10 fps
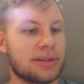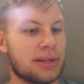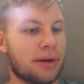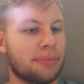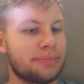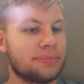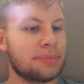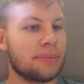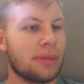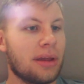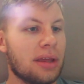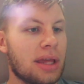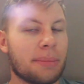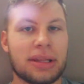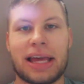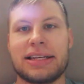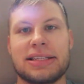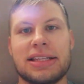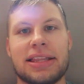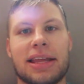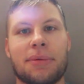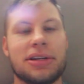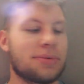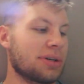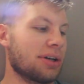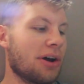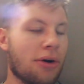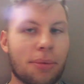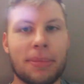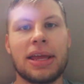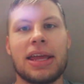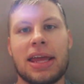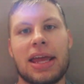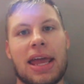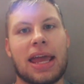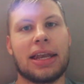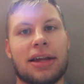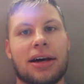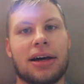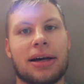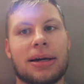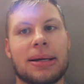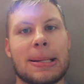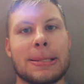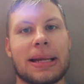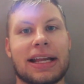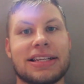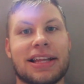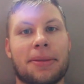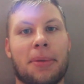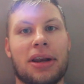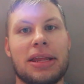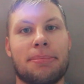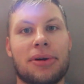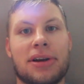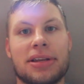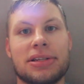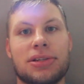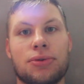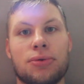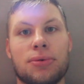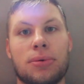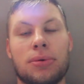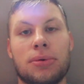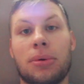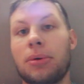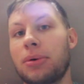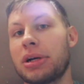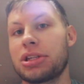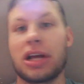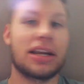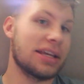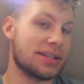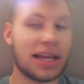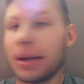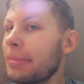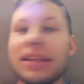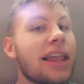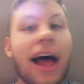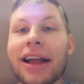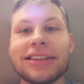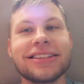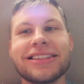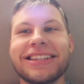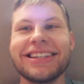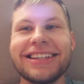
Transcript: So I'm glad to see that they went to a good home, and I can take the money and put it into a shiny set of beadlocks.